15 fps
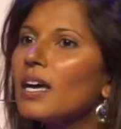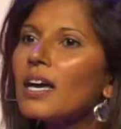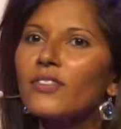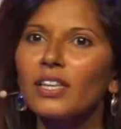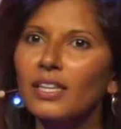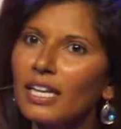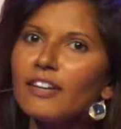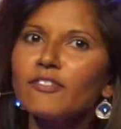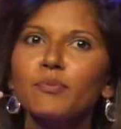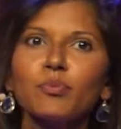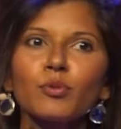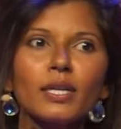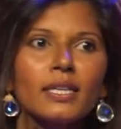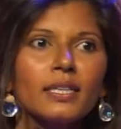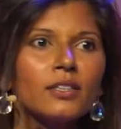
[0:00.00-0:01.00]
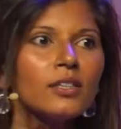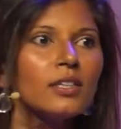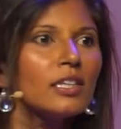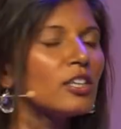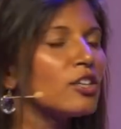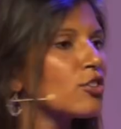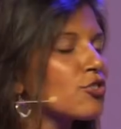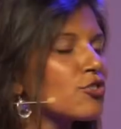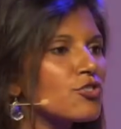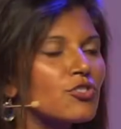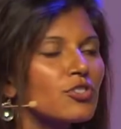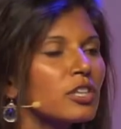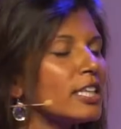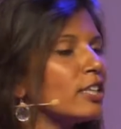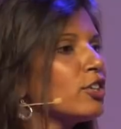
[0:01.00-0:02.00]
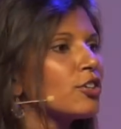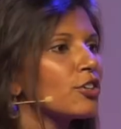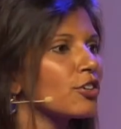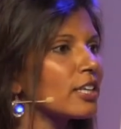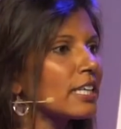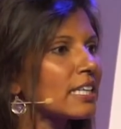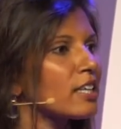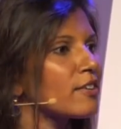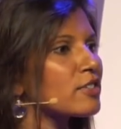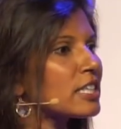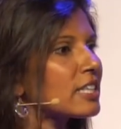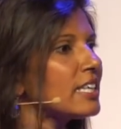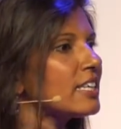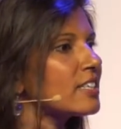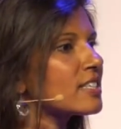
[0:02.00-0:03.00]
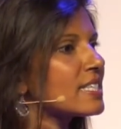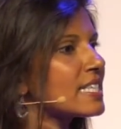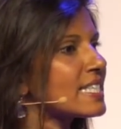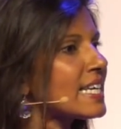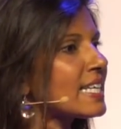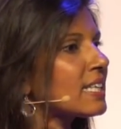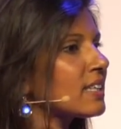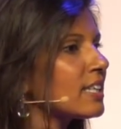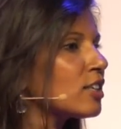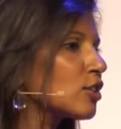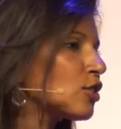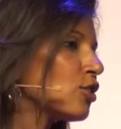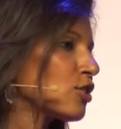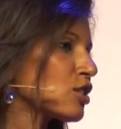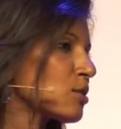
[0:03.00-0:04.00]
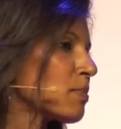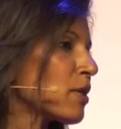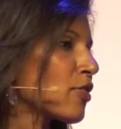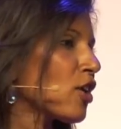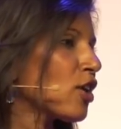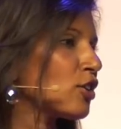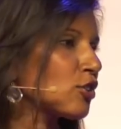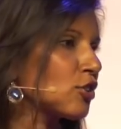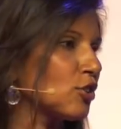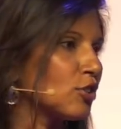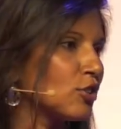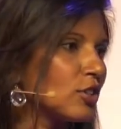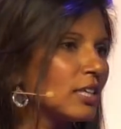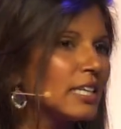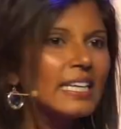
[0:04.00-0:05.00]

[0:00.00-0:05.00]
The left brain is linear, it loves lists, it's analytical, it's methodical,